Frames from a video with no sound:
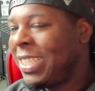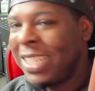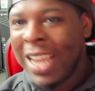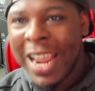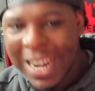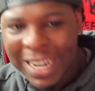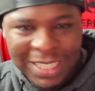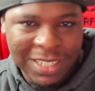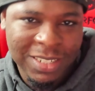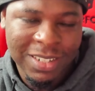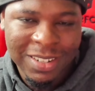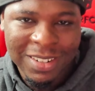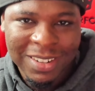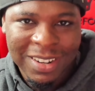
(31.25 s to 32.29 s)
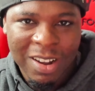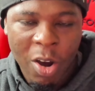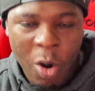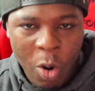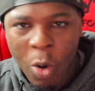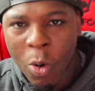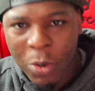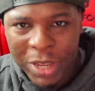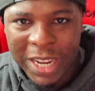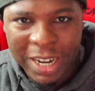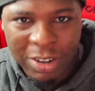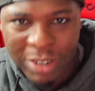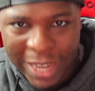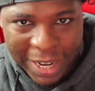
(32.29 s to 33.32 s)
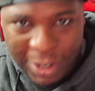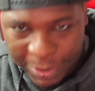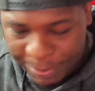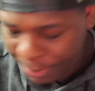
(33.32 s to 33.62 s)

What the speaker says: changed a whole year later.